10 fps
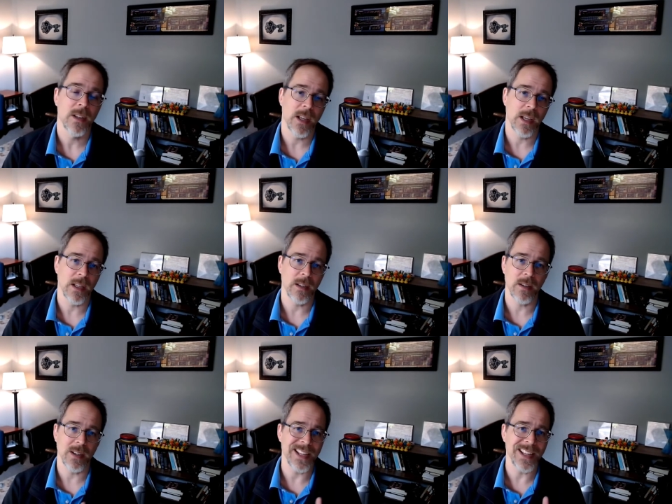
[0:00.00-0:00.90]
And
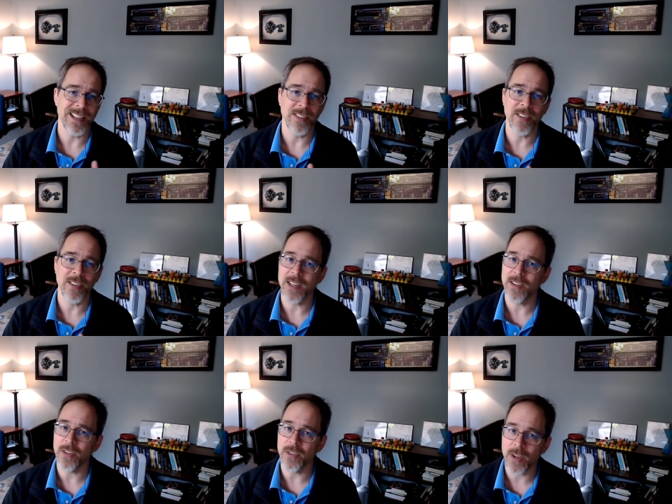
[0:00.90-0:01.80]
again, this isn't
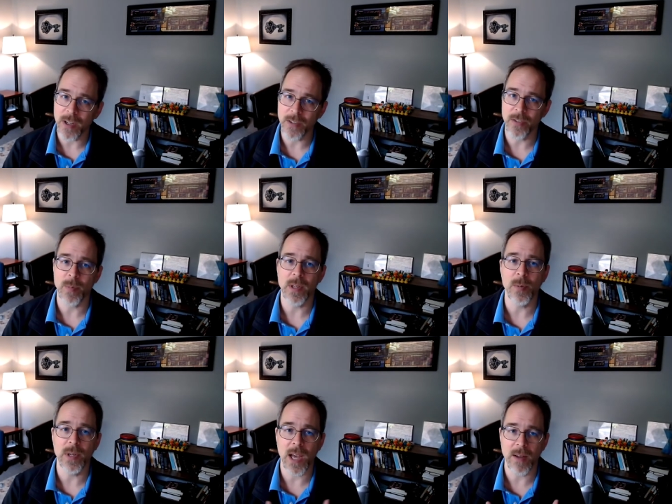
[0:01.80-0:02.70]
necessarily something
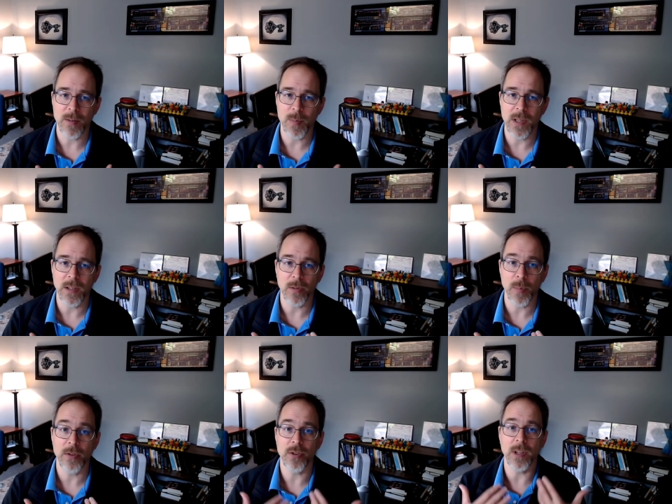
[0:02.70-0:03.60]
we have to be
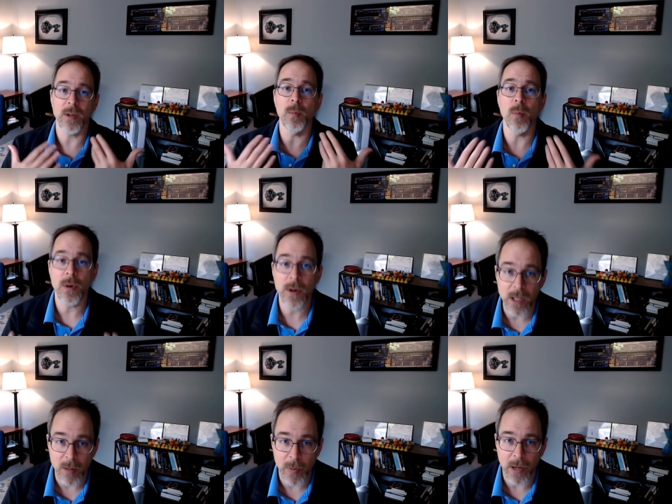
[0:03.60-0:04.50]
especially
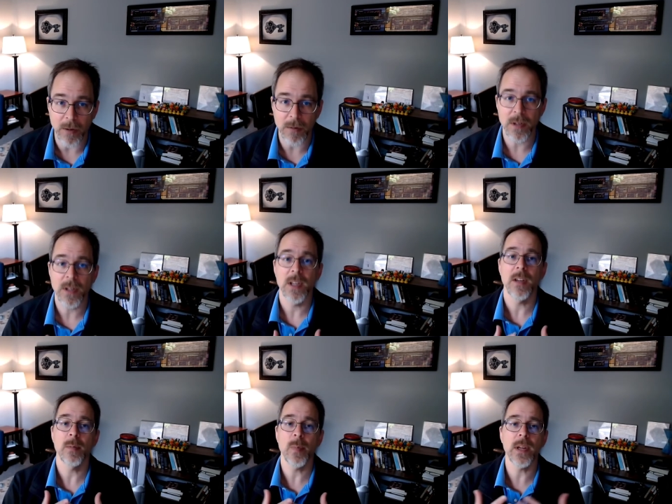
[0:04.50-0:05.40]
worried about,
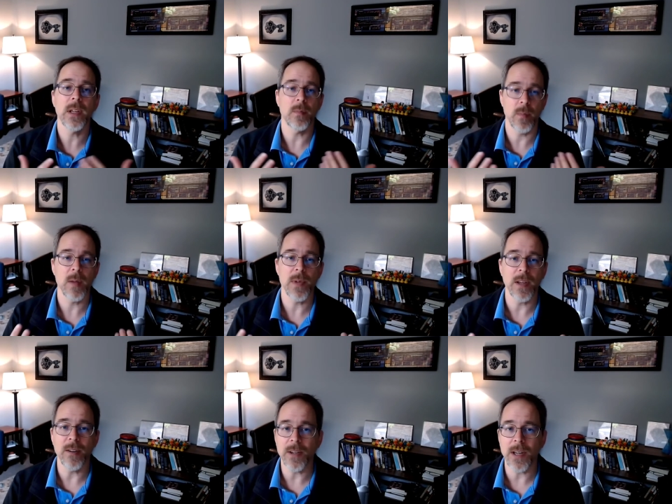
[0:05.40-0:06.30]
but it may be
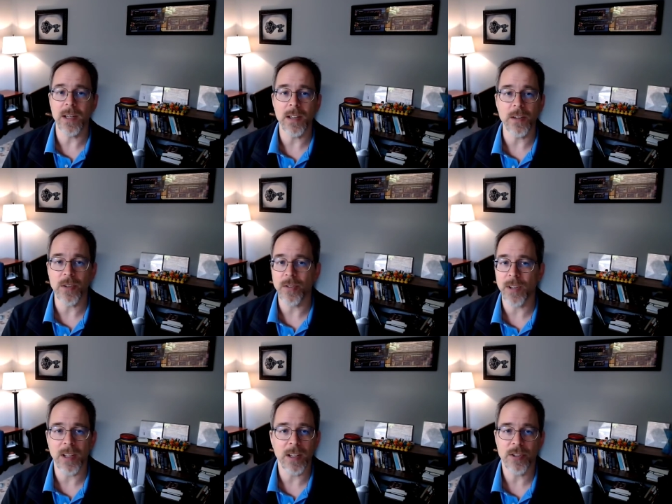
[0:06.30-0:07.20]
a good idea just to
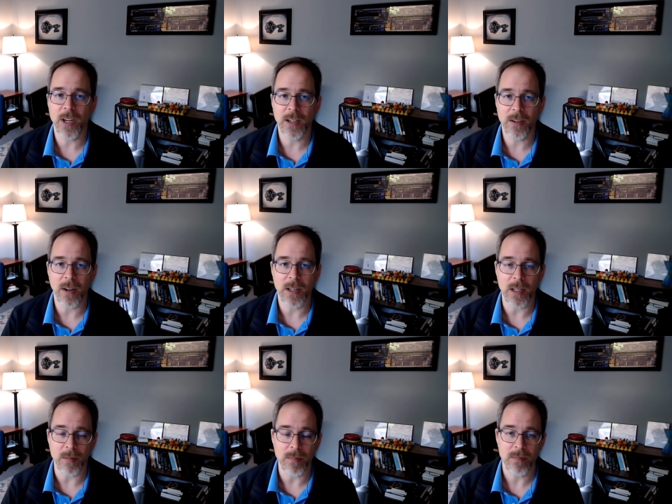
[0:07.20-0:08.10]
get it checked on
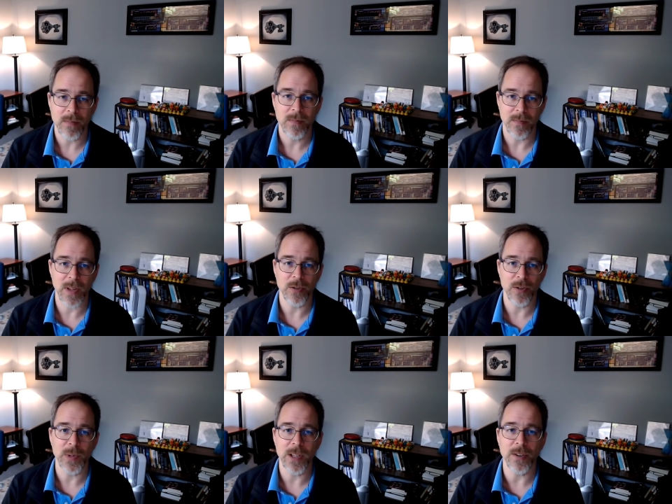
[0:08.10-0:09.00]
and make
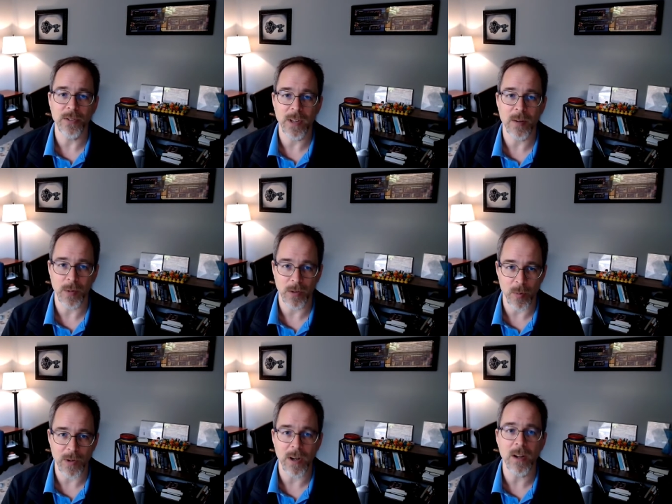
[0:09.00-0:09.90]
sure we understand what's
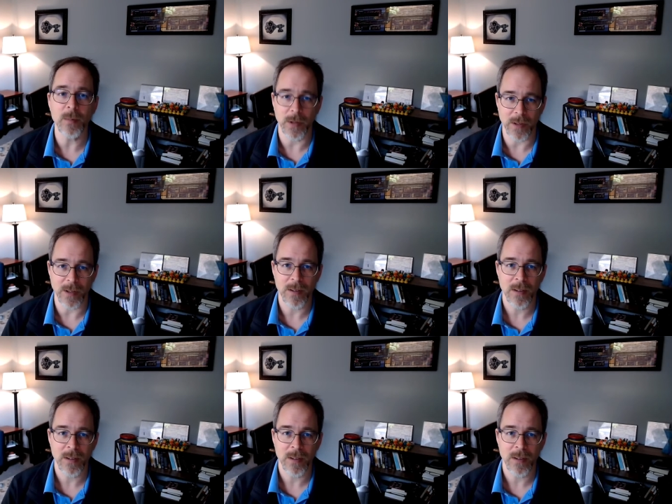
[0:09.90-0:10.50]
going on with it.